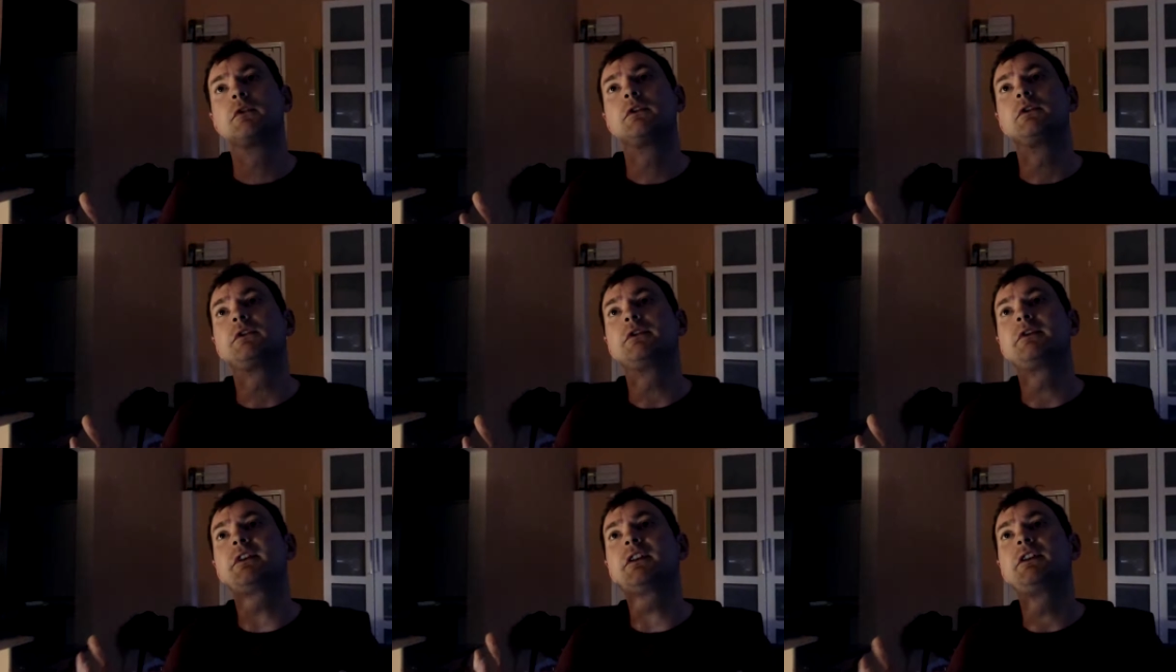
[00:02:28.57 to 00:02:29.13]

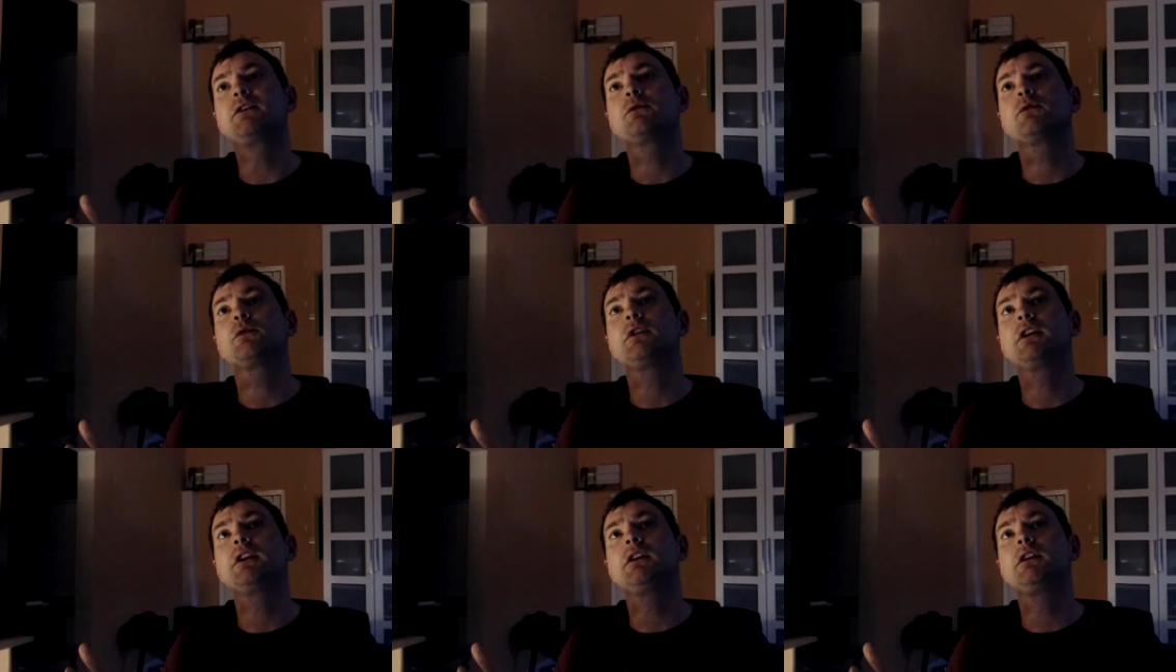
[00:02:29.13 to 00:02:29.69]
Did
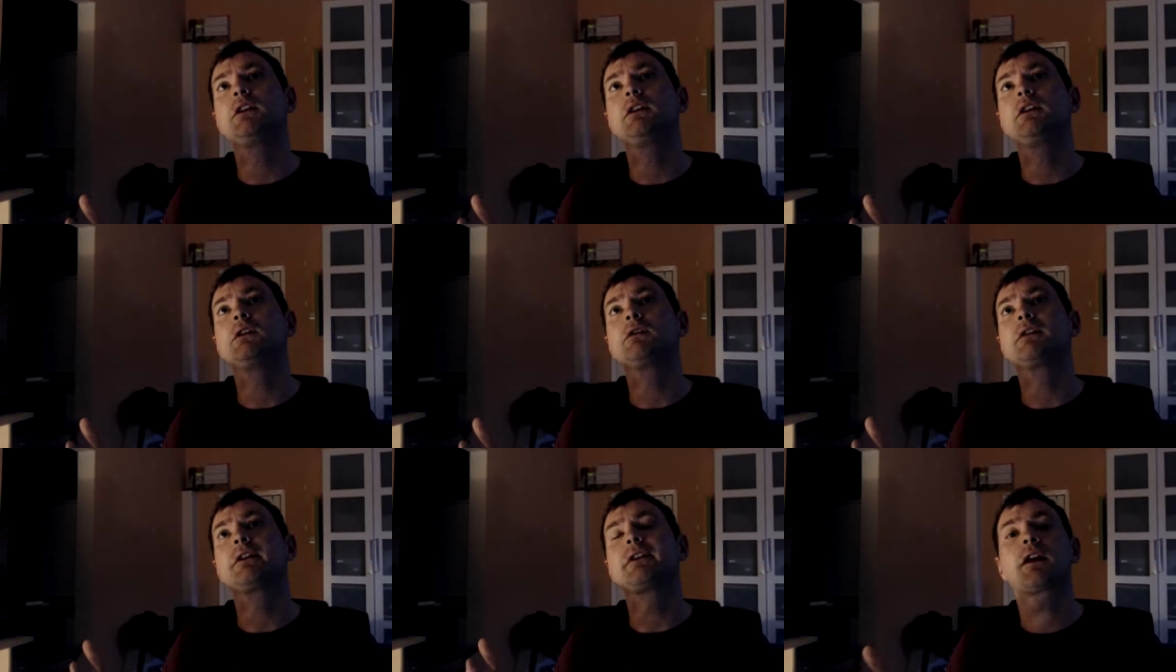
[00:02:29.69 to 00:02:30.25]
we
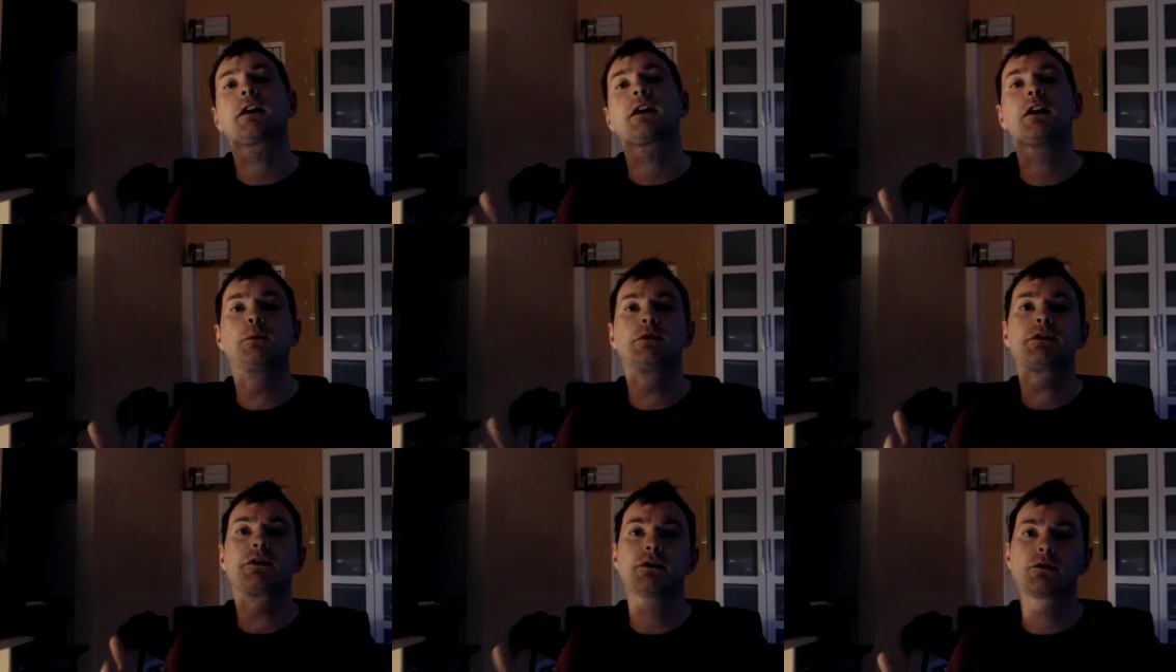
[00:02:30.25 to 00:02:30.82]
sack
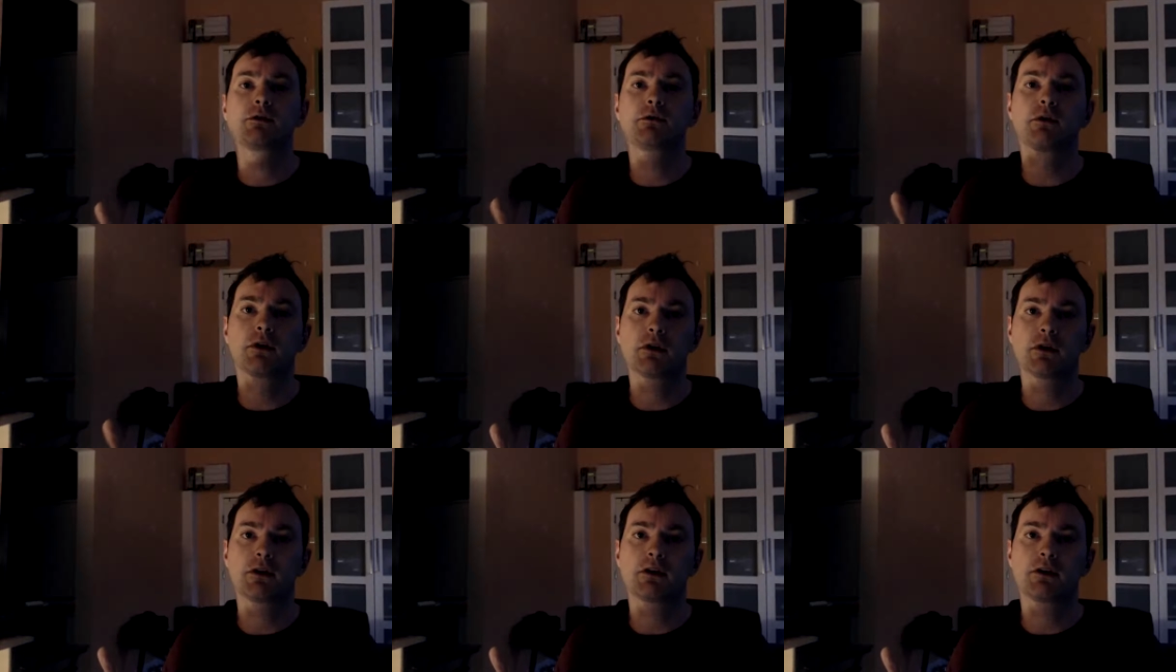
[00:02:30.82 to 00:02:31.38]
him too
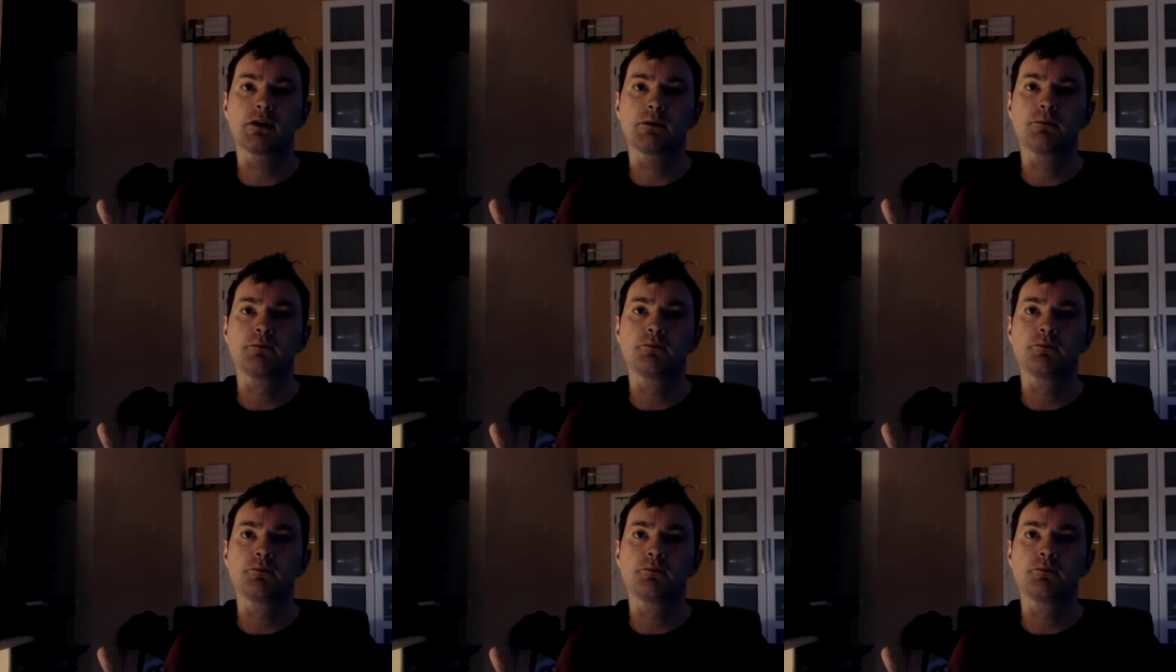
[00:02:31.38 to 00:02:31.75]
early?